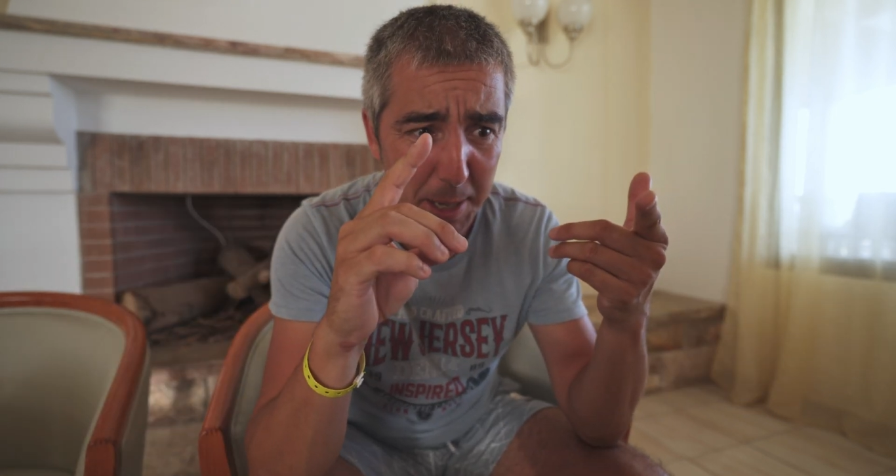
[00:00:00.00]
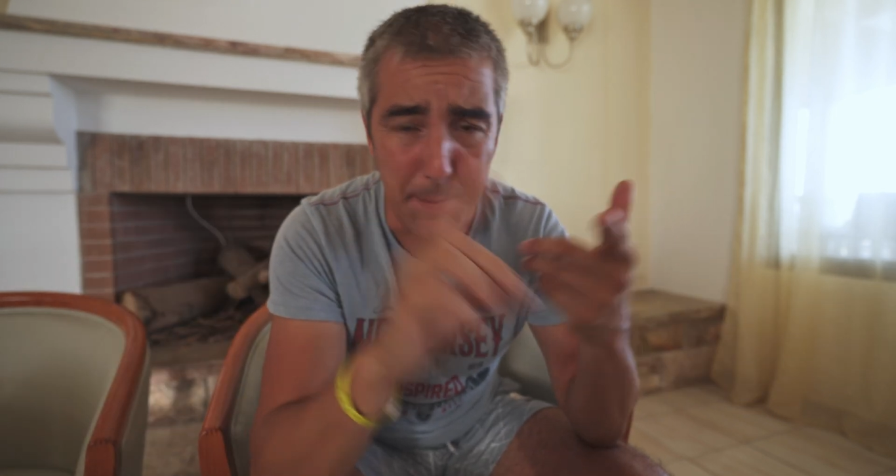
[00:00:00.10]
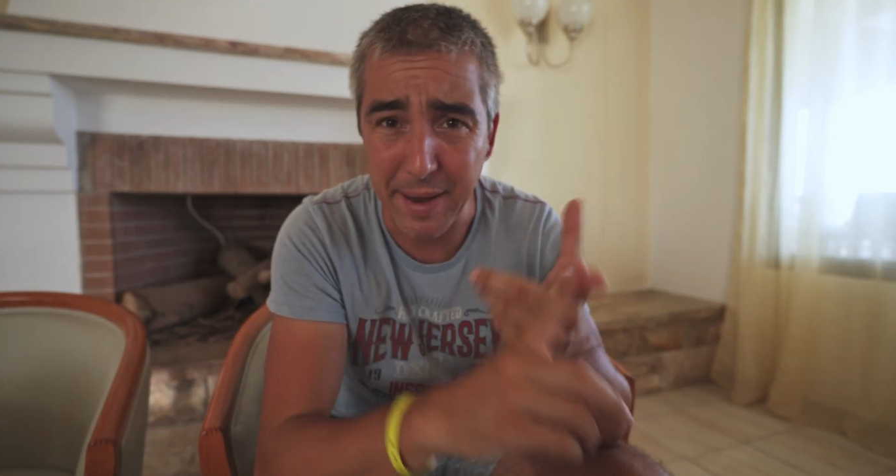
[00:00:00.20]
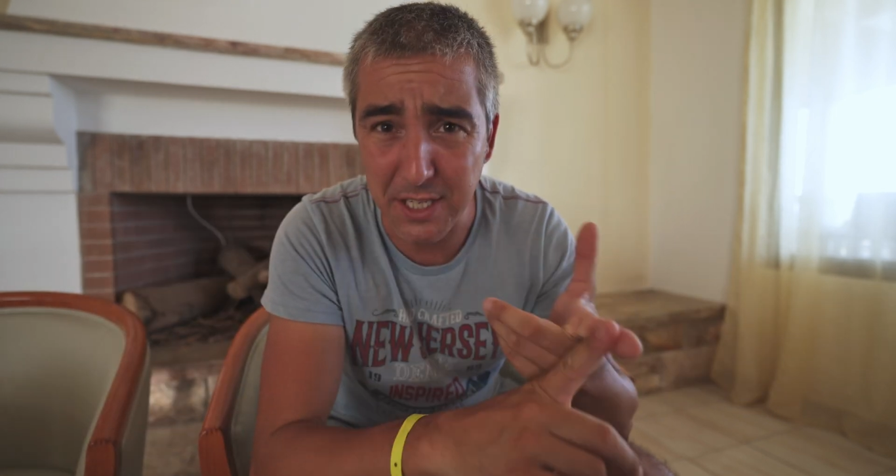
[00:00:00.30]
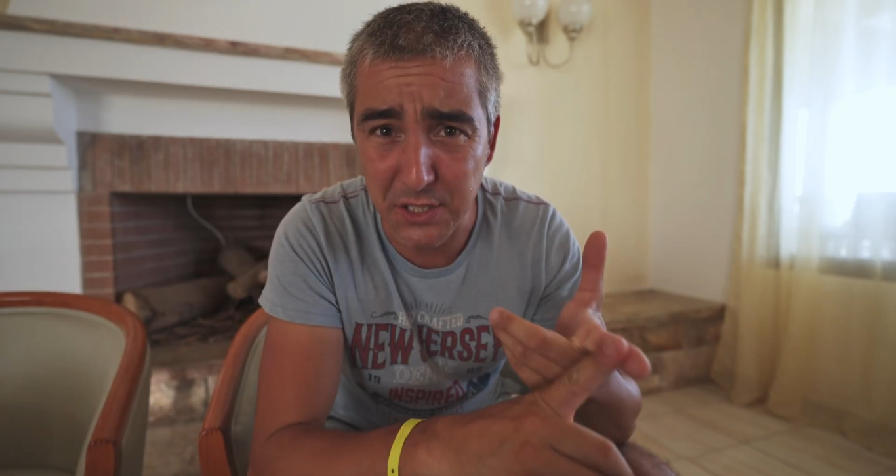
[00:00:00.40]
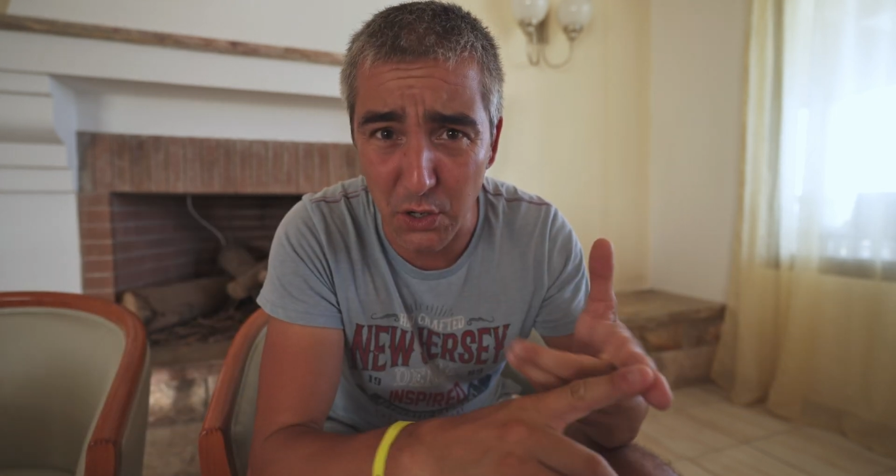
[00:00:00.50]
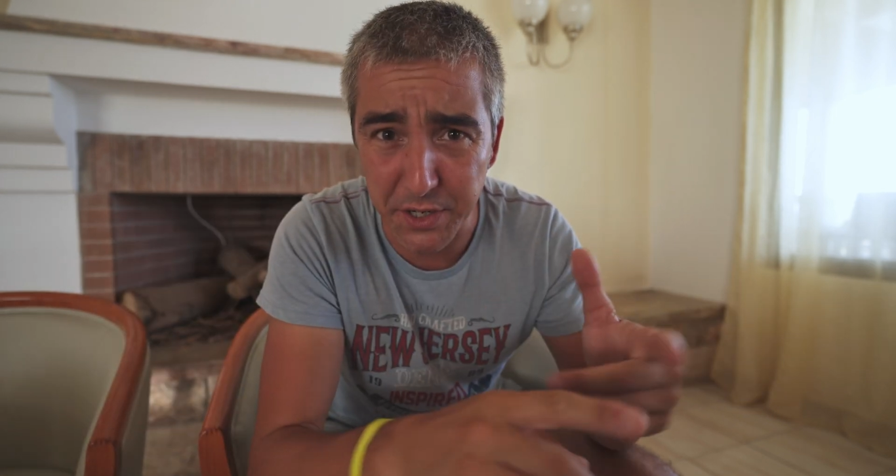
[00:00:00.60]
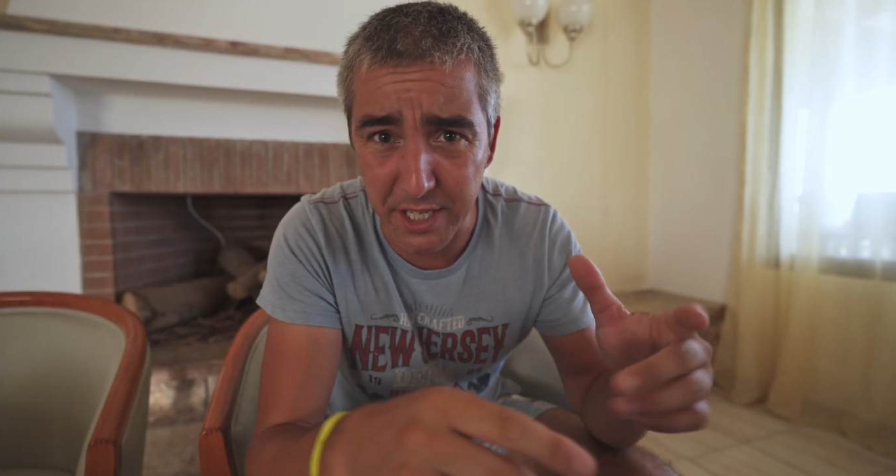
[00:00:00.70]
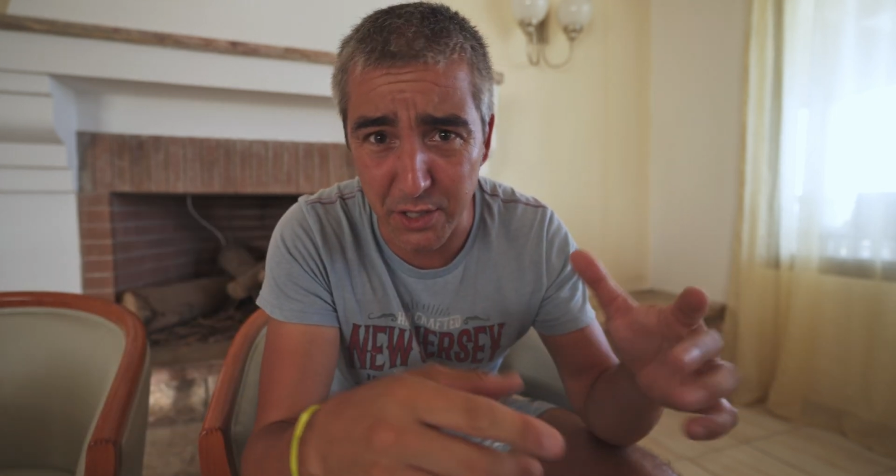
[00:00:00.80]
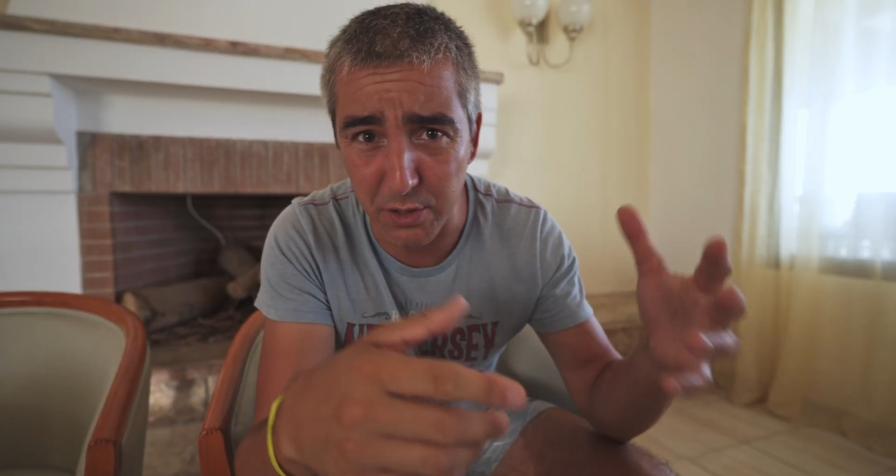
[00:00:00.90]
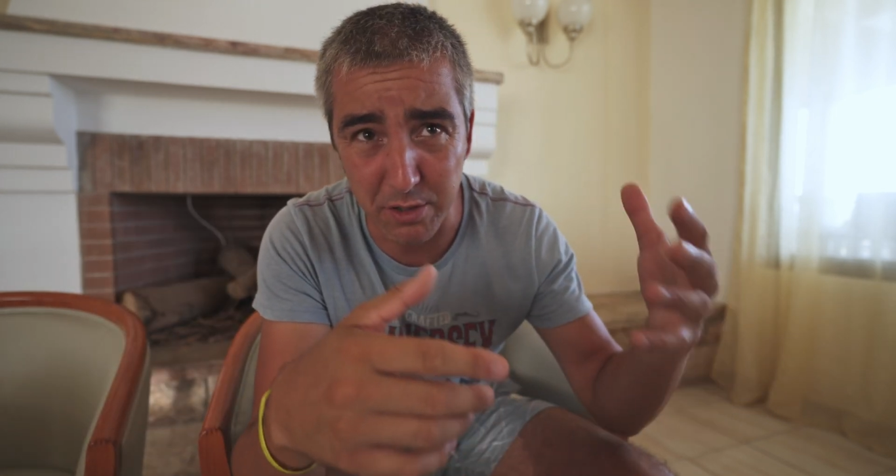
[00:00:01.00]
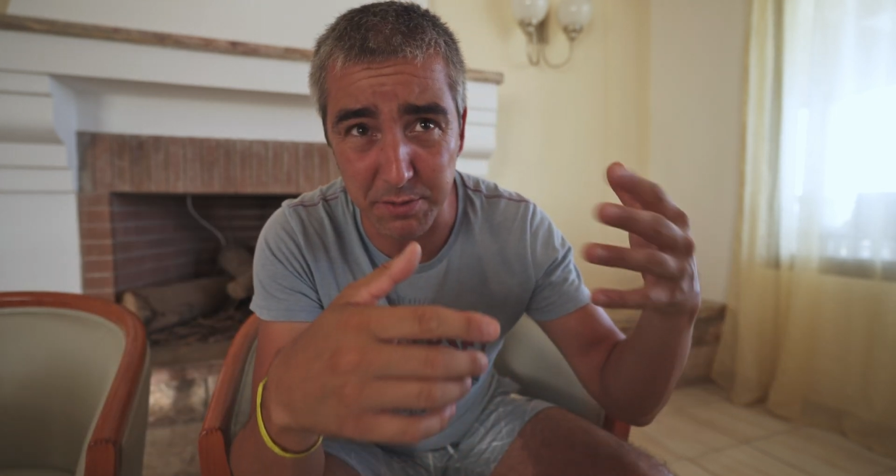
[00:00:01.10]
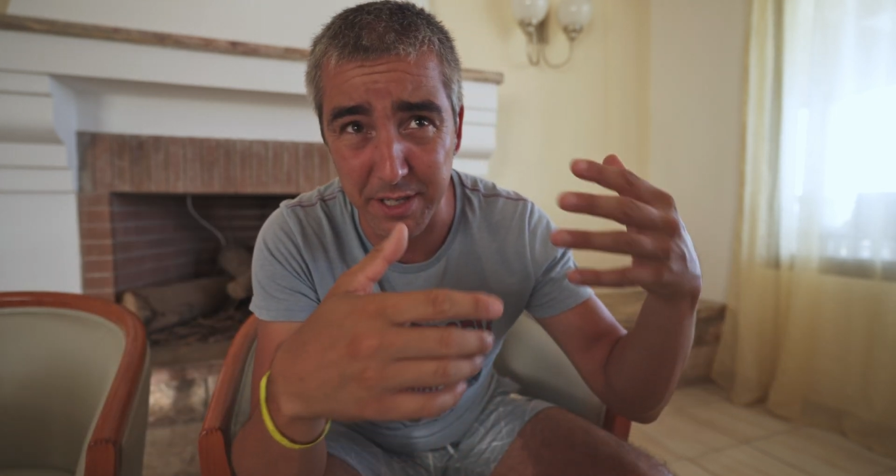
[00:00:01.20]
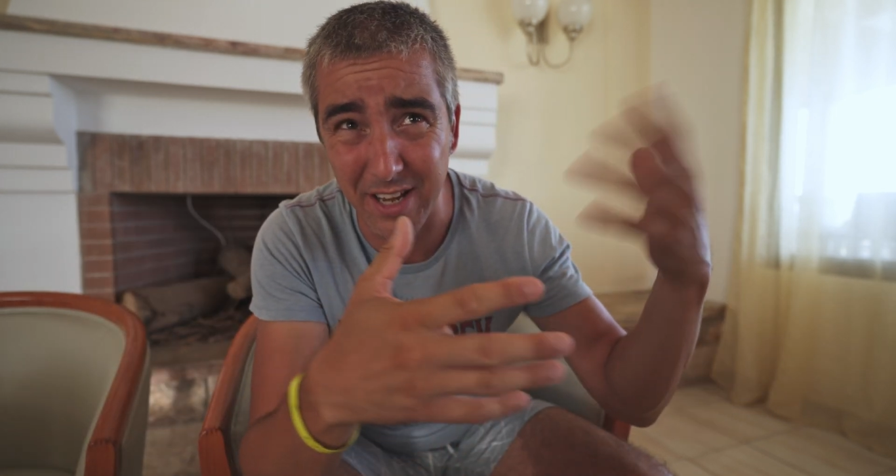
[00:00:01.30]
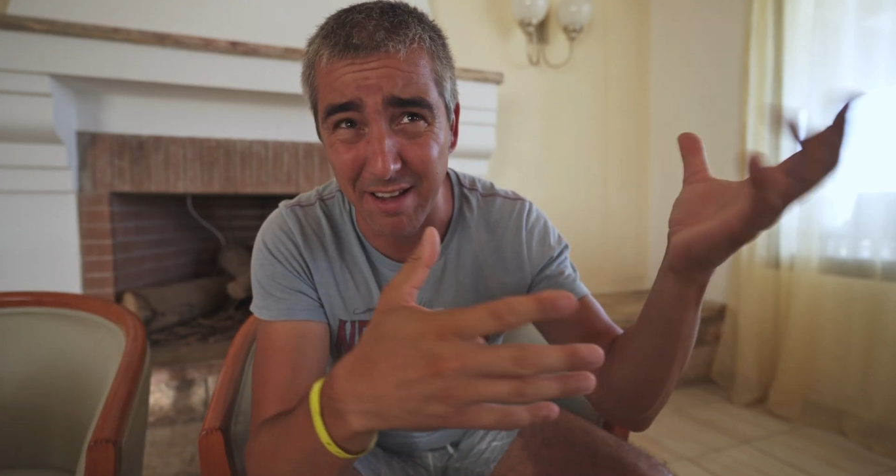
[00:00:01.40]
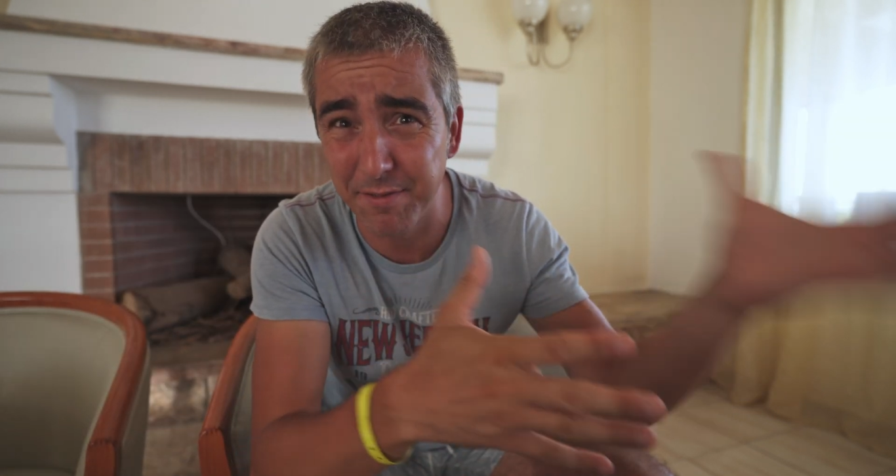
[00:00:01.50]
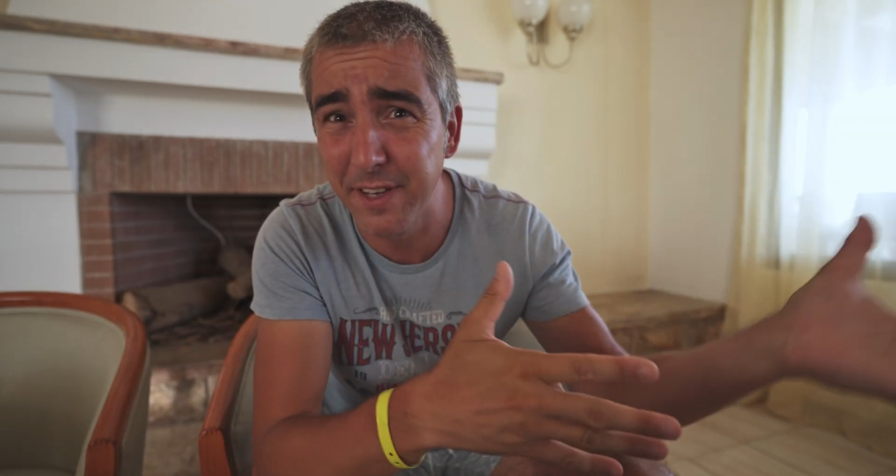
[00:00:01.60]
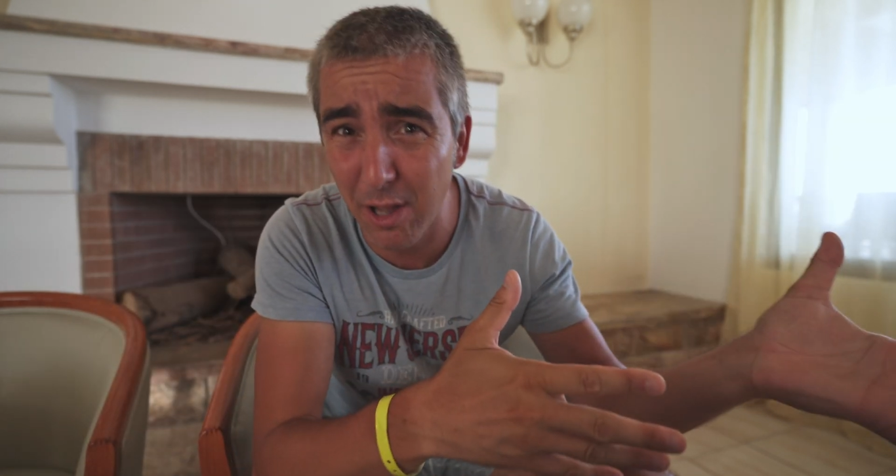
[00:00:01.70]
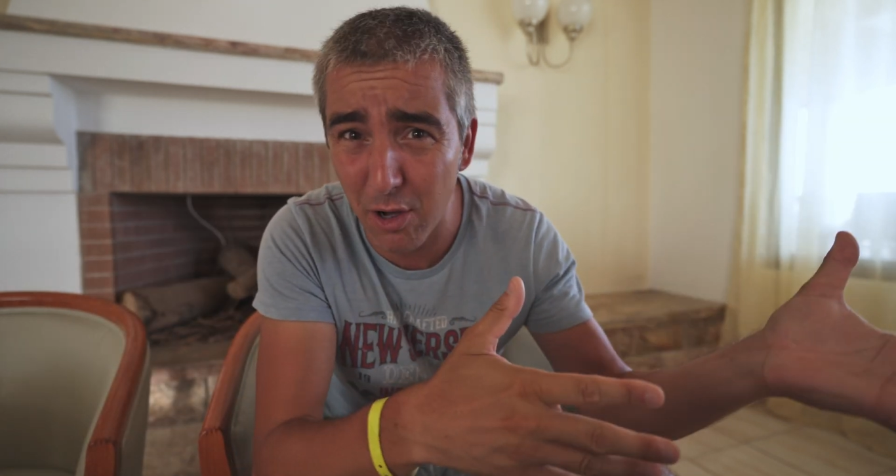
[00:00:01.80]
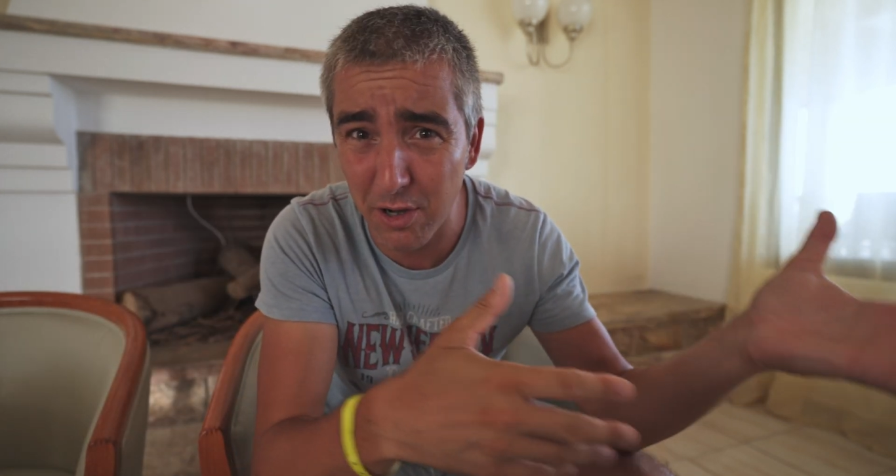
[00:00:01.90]
Panasonic, you have
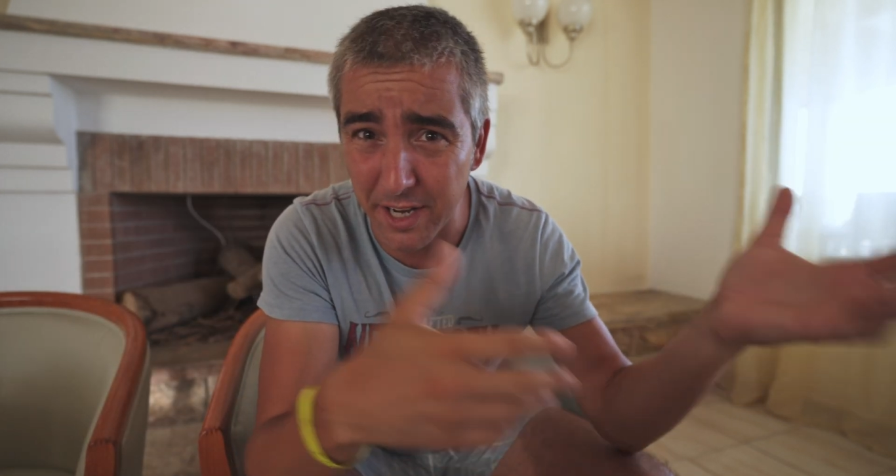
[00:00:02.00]
V-Log